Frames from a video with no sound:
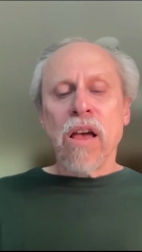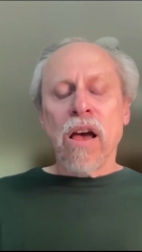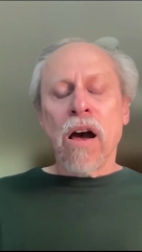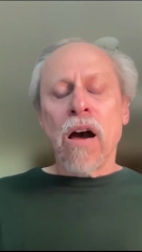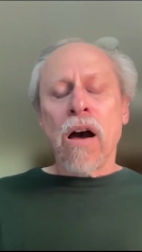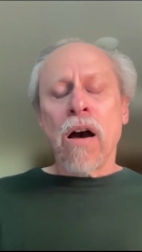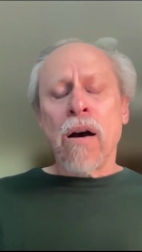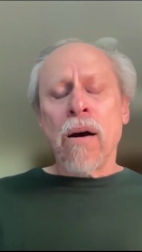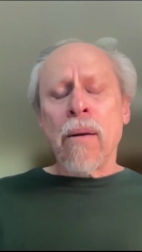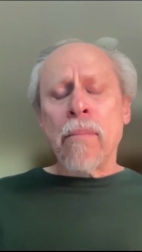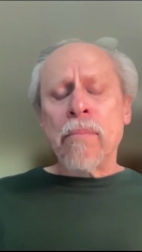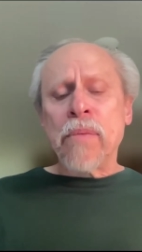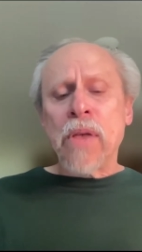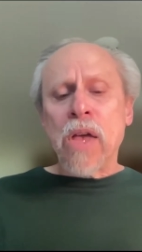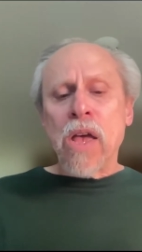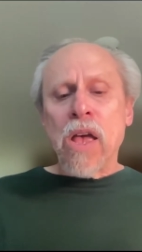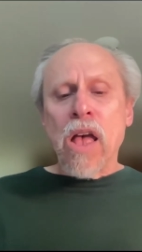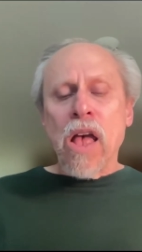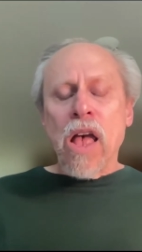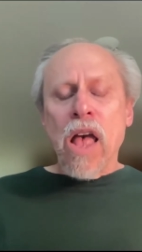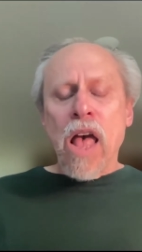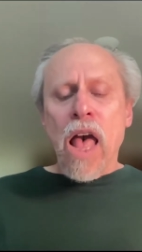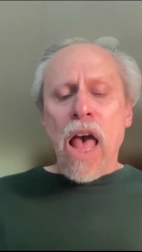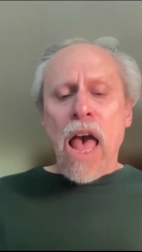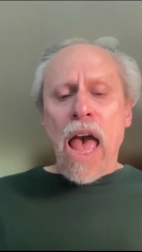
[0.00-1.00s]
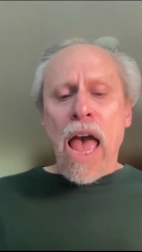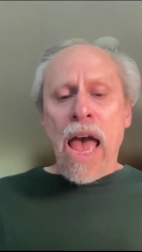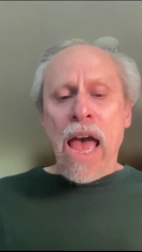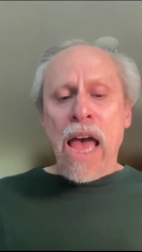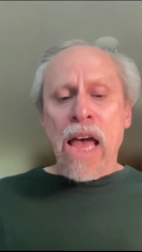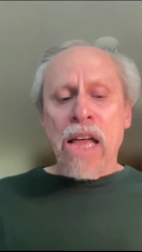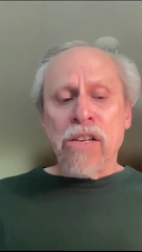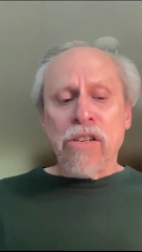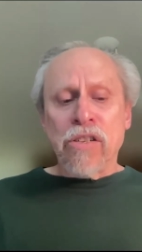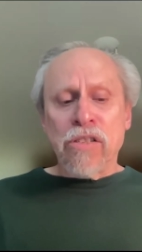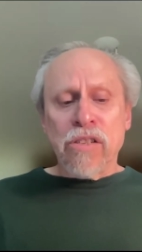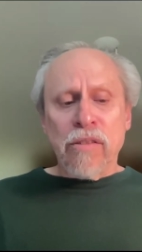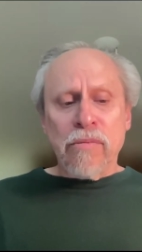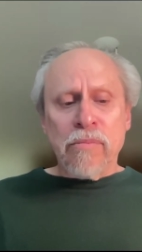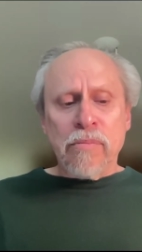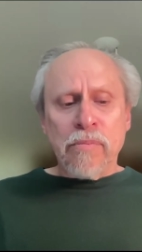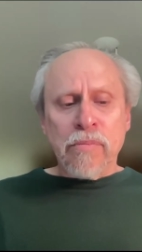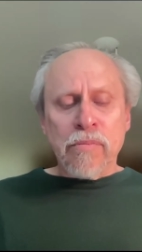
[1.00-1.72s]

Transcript: Um, and